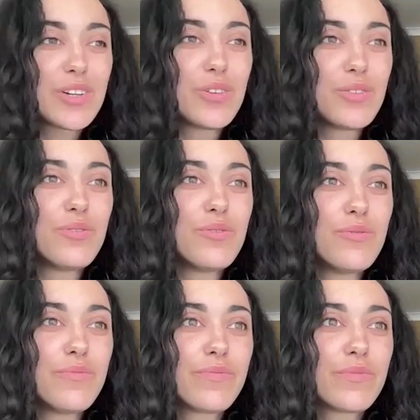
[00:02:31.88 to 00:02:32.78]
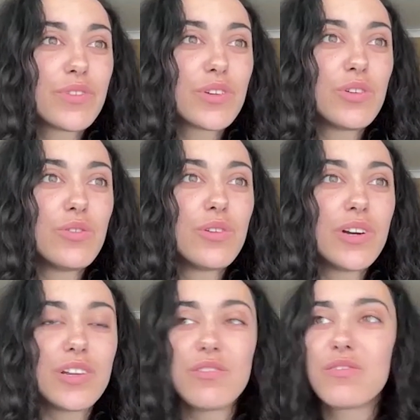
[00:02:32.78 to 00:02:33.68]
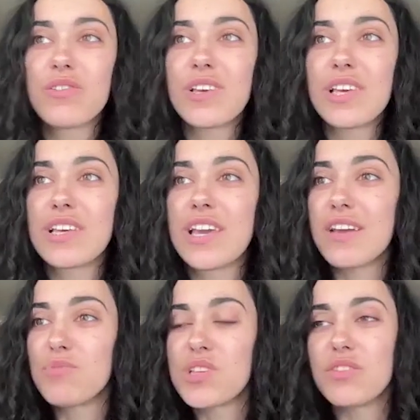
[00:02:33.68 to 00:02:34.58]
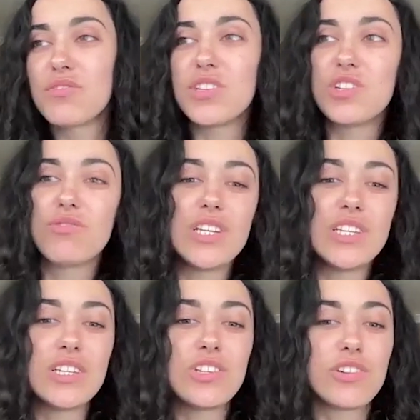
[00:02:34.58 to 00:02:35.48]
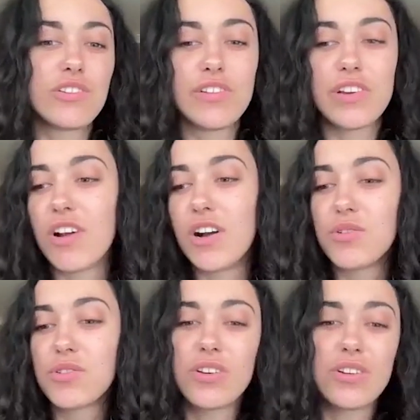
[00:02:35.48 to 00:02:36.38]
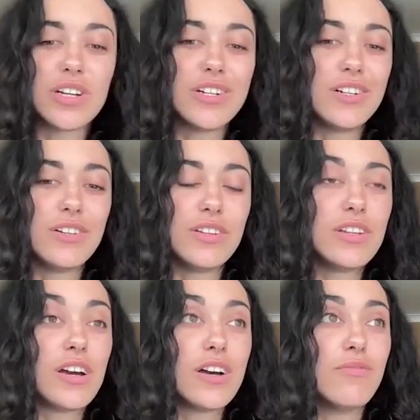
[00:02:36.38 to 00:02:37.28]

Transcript: a cool kind of getting myself situated, trying to figure out what's going on. I